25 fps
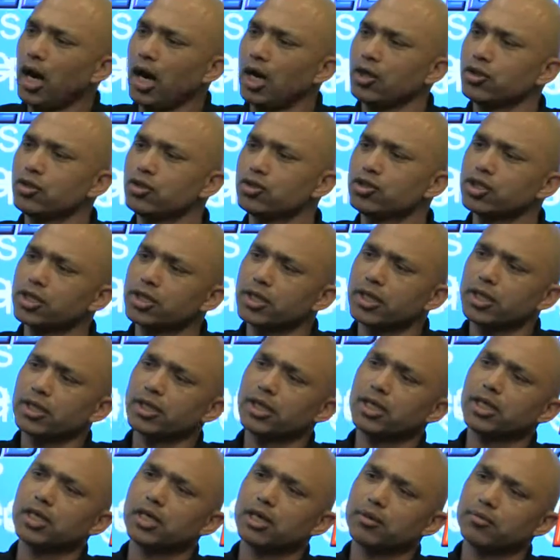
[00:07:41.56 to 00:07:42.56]
How do you
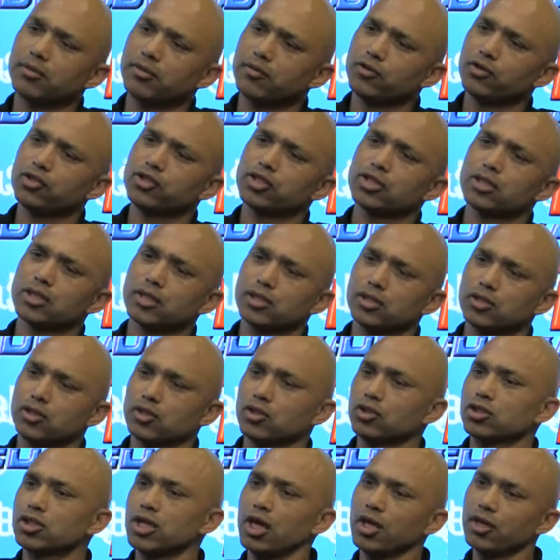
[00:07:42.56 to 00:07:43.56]
generate income? If
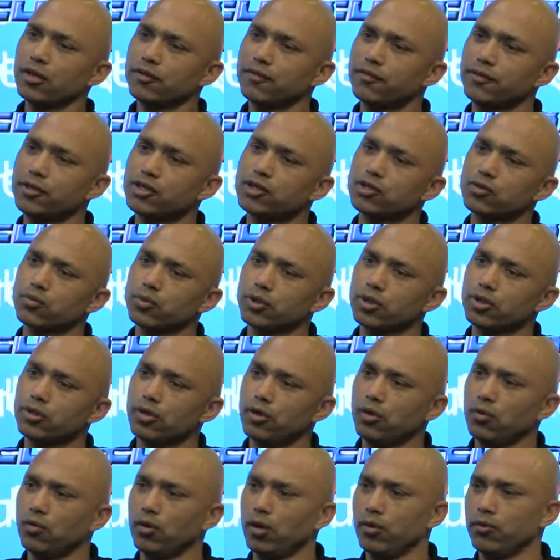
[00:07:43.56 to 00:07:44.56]
do you sell the fish when
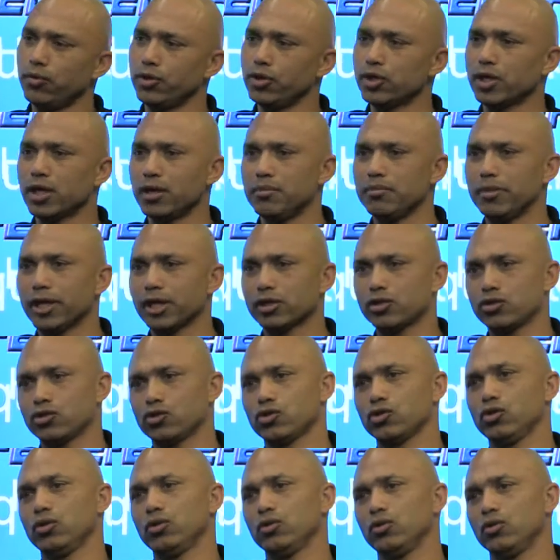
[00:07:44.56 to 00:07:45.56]
you come back to
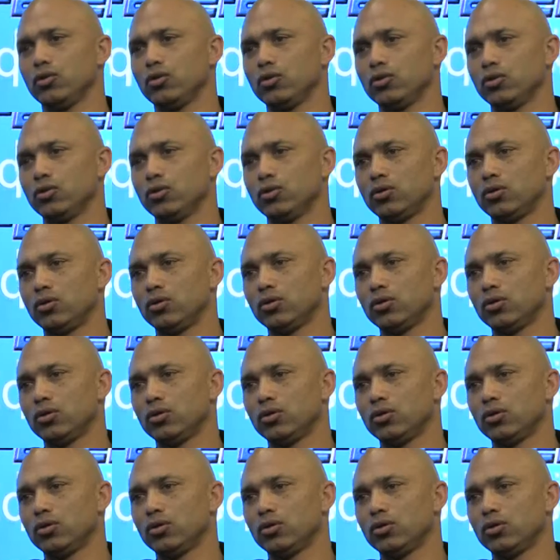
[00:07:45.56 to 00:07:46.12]
shore, or?